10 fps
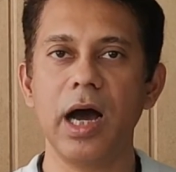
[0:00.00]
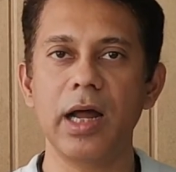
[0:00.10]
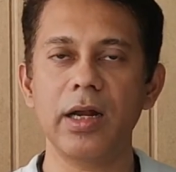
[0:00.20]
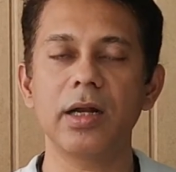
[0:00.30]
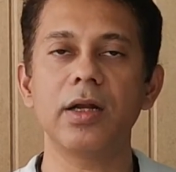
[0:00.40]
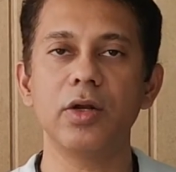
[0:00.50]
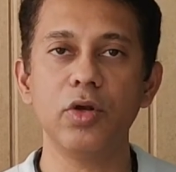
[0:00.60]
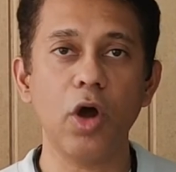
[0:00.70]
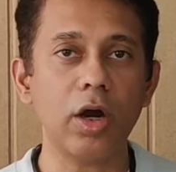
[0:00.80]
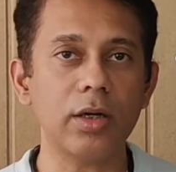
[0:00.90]
are
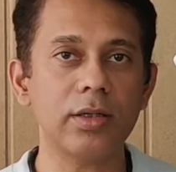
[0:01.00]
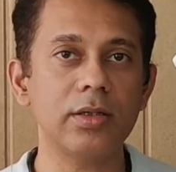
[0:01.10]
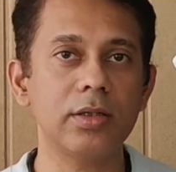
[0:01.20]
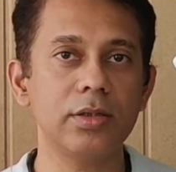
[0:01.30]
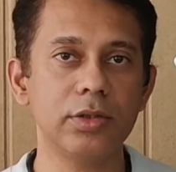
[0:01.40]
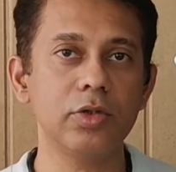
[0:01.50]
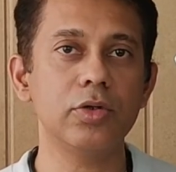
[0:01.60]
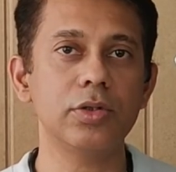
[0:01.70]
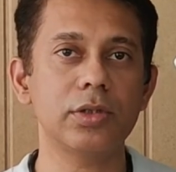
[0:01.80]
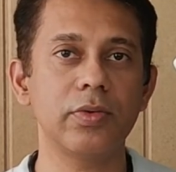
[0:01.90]
not
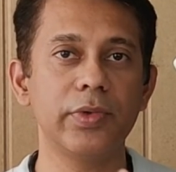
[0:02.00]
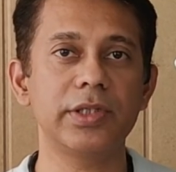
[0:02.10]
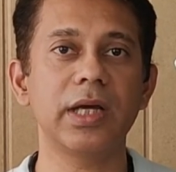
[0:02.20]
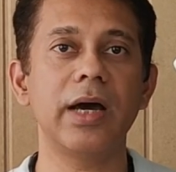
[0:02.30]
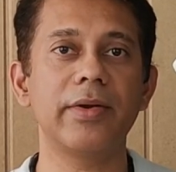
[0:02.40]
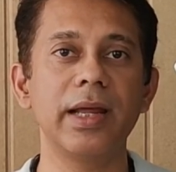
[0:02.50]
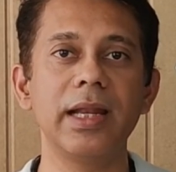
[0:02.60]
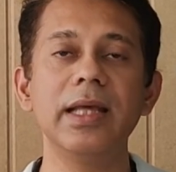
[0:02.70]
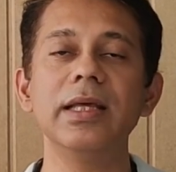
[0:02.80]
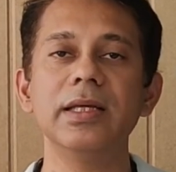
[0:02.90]
those which are
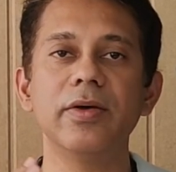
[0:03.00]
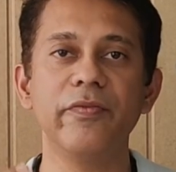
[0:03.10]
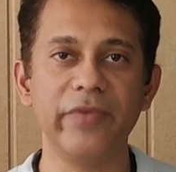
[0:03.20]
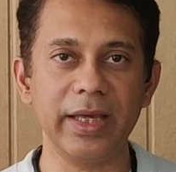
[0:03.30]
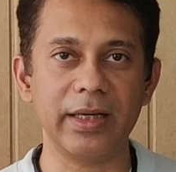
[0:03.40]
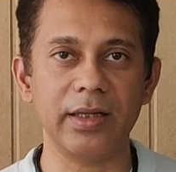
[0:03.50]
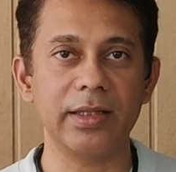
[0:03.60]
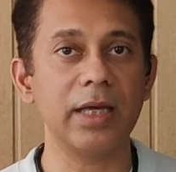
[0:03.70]
really weak.